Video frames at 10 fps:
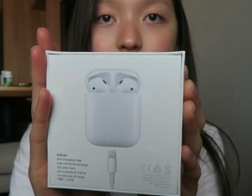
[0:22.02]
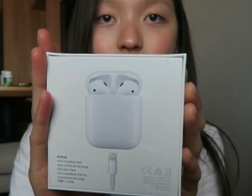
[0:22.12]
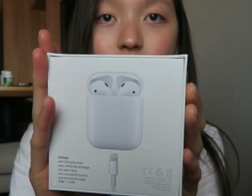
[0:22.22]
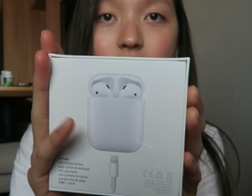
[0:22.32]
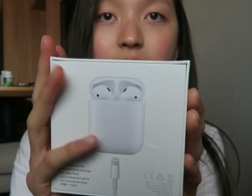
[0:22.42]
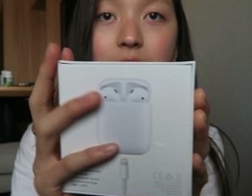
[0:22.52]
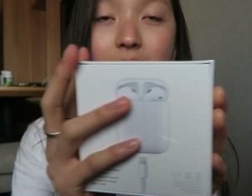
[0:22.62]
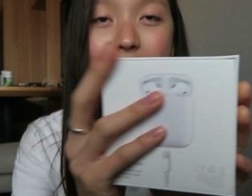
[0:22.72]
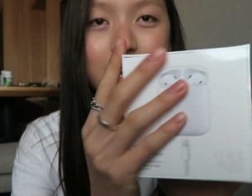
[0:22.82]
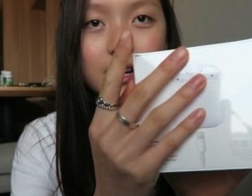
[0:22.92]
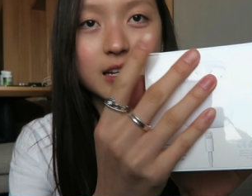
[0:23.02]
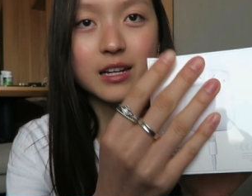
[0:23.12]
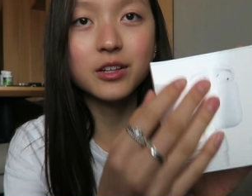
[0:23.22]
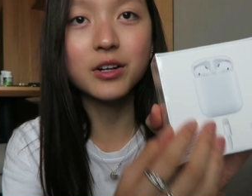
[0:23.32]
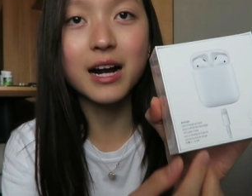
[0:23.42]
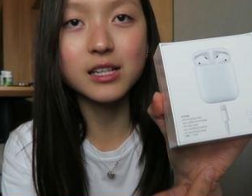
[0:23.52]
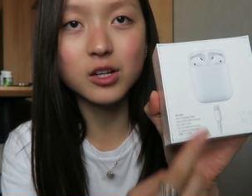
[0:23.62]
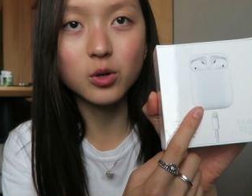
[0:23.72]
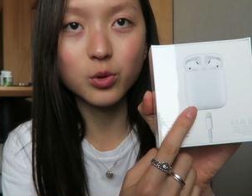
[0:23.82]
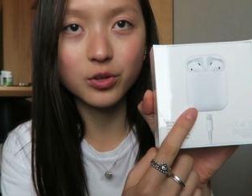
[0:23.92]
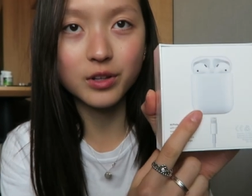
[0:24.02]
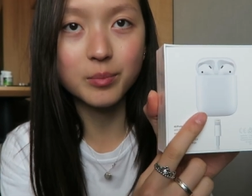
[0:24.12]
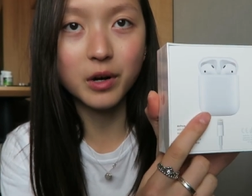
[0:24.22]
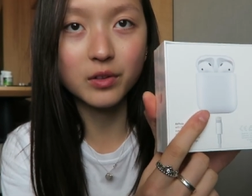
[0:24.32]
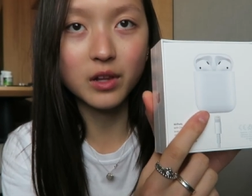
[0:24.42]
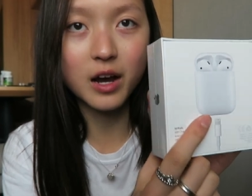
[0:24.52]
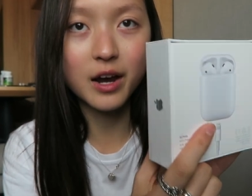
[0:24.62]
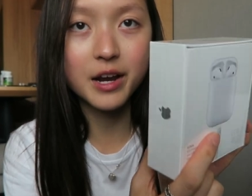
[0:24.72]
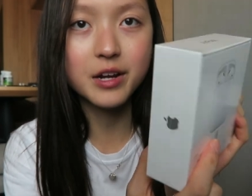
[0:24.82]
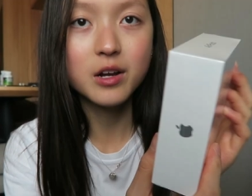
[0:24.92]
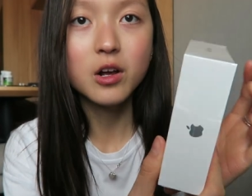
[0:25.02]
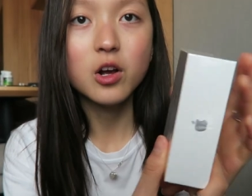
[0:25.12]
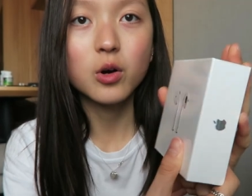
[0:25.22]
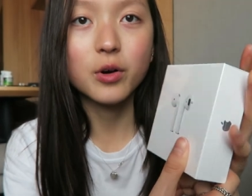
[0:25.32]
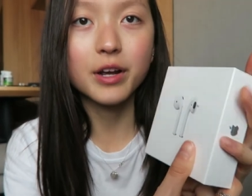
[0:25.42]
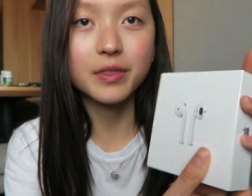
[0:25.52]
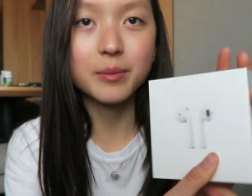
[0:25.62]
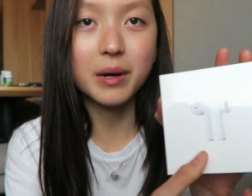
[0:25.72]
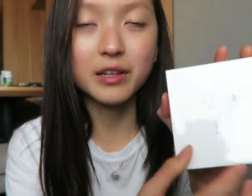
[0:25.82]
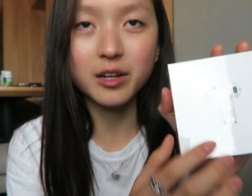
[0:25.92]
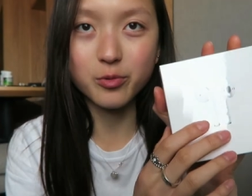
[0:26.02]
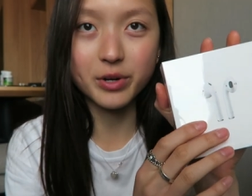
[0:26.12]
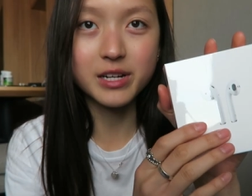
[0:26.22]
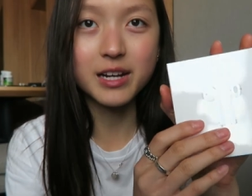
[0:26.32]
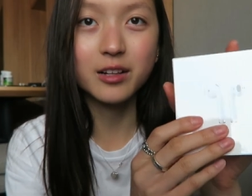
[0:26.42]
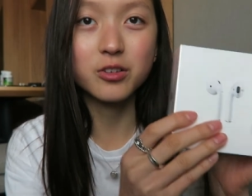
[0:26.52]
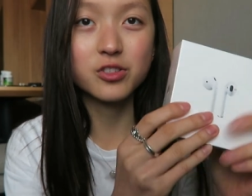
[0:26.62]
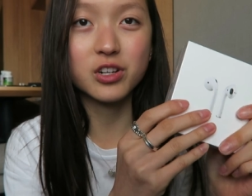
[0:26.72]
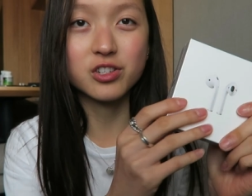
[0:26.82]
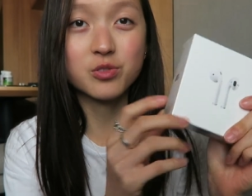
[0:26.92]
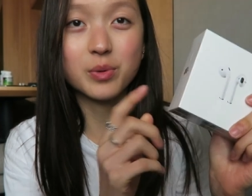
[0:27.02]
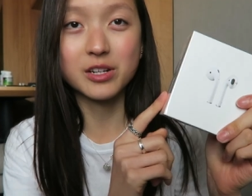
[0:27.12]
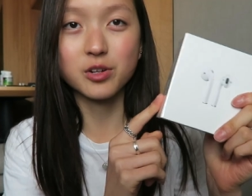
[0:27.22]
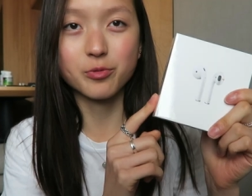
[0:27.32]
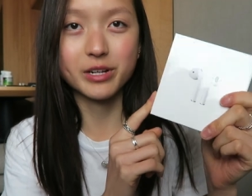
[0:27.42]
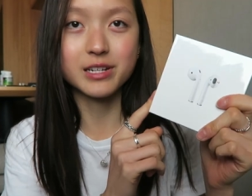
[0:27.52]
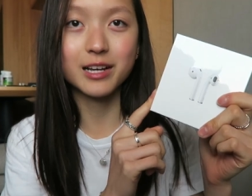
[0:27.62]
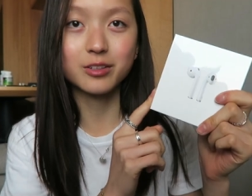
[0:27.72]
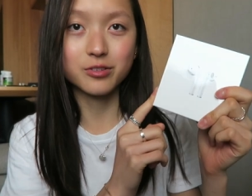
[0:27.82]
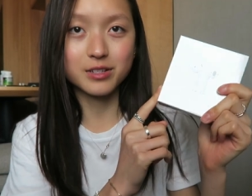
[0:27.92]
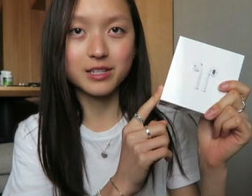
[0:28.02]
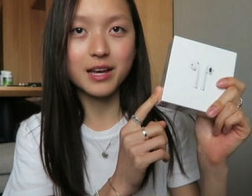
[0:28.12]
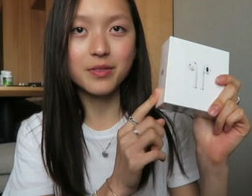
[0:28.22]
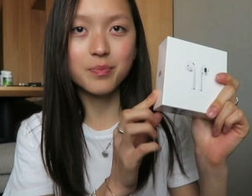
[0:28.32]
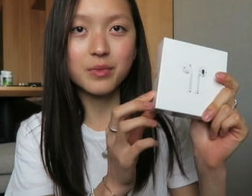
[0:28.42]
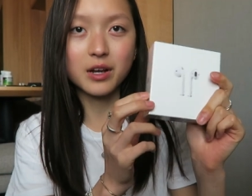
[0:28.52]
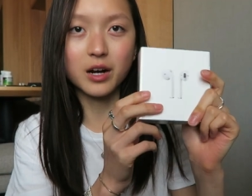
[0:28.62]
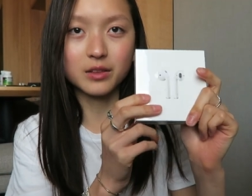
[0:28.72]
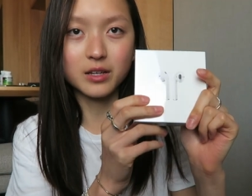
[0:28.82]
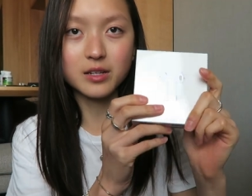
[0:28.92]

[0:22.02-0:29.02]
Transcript: store, and I either had to order them online or get them at like a retailer, so I just went to a retailer instead and got